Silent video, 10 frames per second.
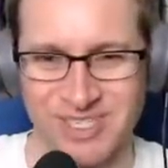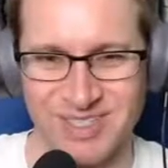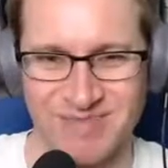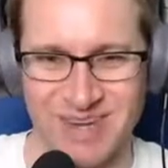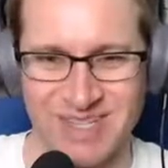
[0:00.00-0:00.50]

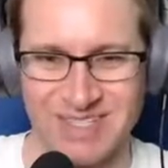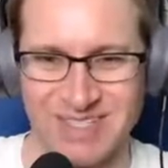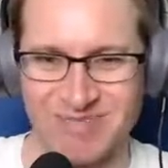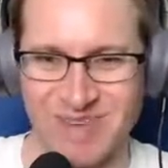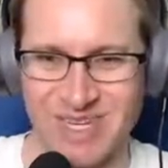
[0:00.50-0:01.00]
my
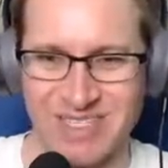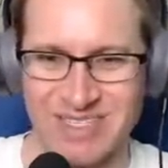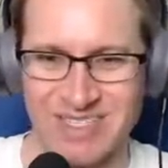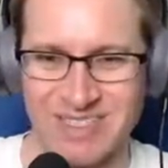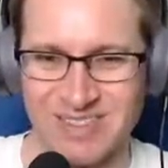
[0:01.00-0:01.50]

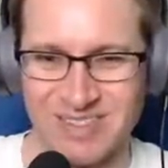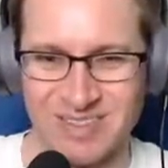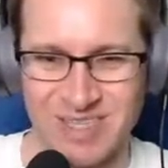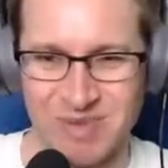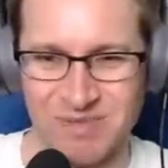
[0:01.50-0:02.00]

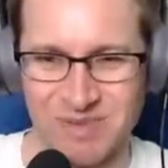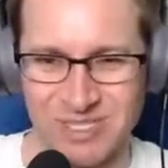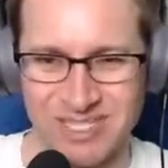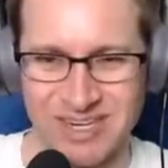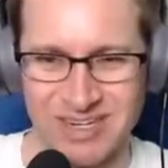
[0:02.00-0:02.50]
limit for
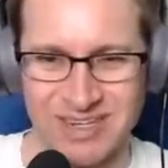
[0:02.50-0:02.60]
today.